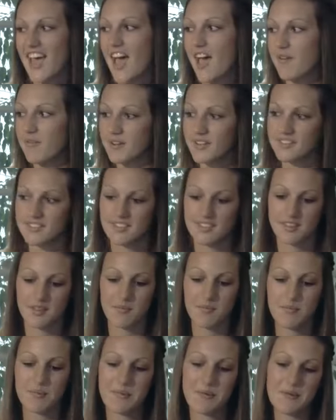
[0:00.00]
I was in
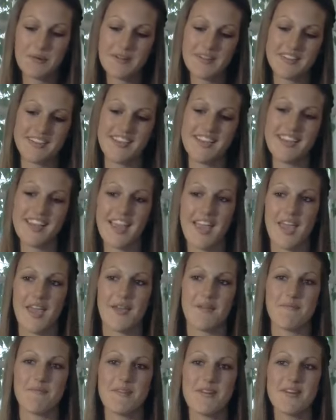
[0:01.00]
the pool and he
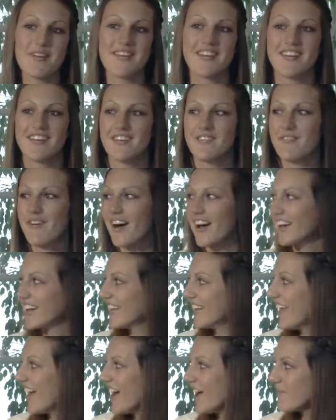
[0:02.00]
came
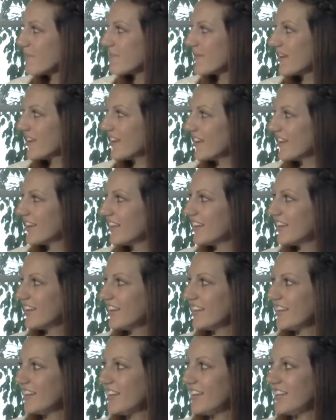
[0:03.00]
walking up and
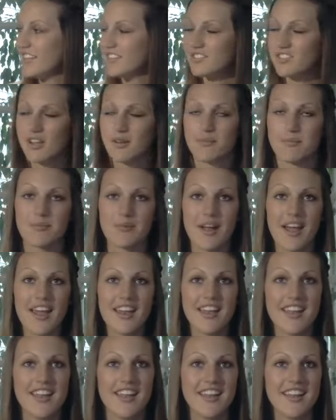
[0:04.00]
he jumped
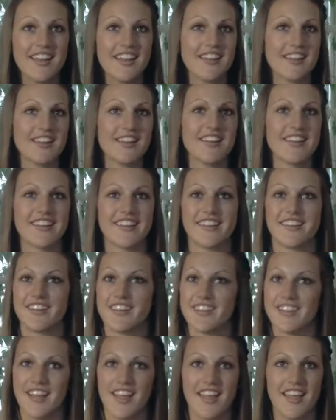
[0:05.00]
right in and
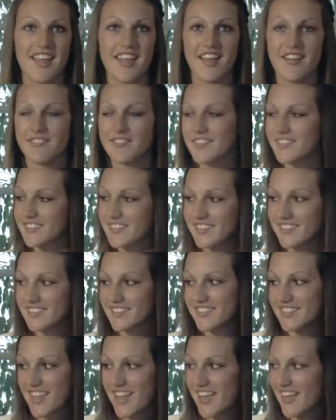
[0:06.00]
ever
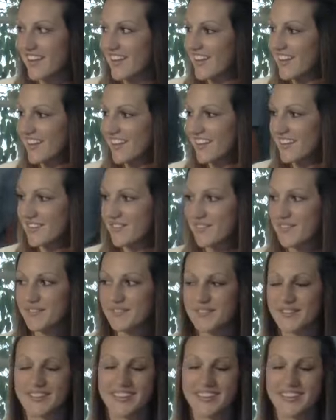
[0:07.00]
since then we've